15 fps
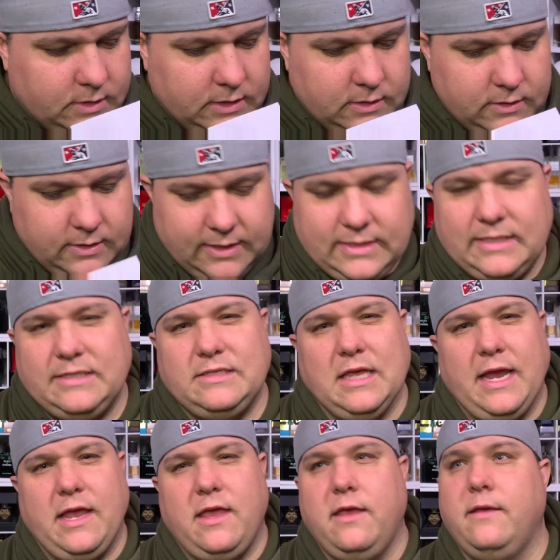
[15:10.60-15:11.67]
This is
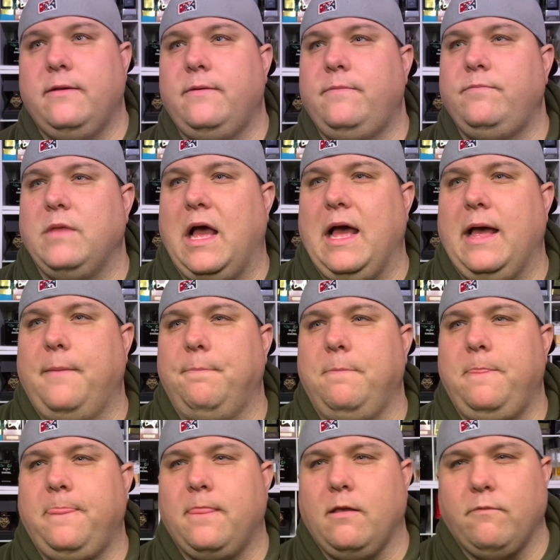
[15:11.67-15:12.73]
like
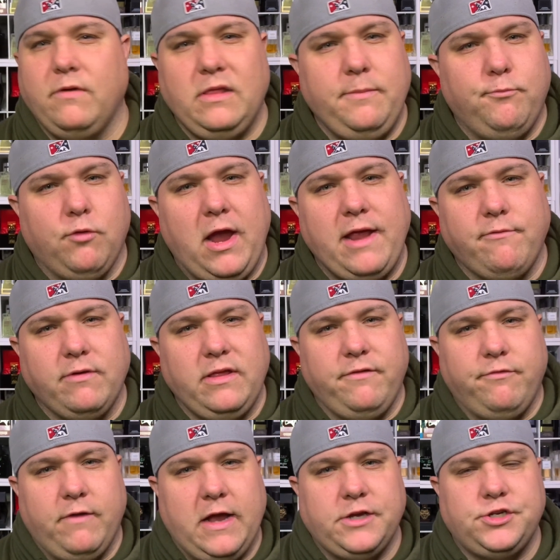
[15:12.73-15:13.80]
really bright, really
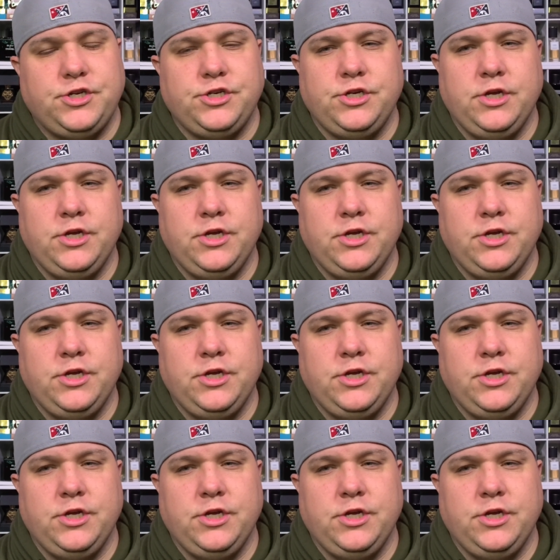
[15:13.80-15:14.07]
fresh.